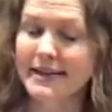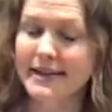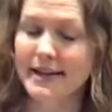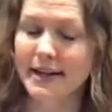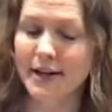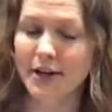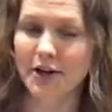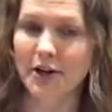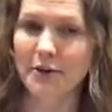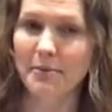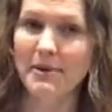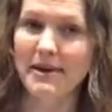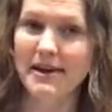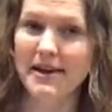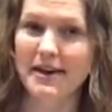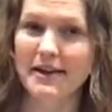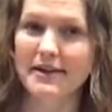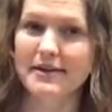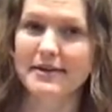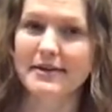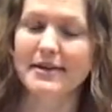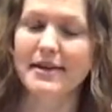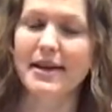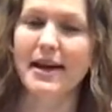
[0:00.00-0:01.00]
can hear
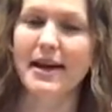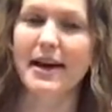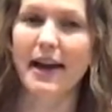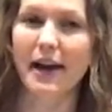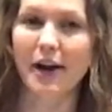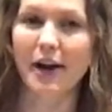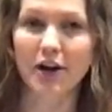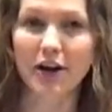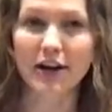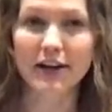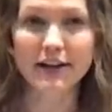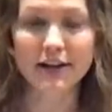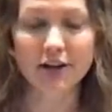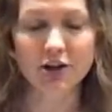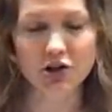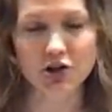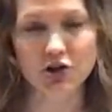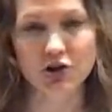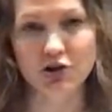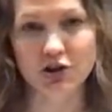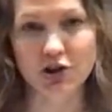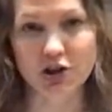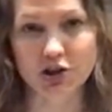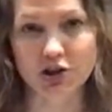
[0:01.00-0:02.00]
because the air
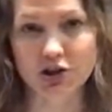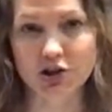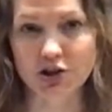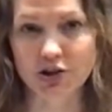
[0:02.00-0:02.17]
conditioner just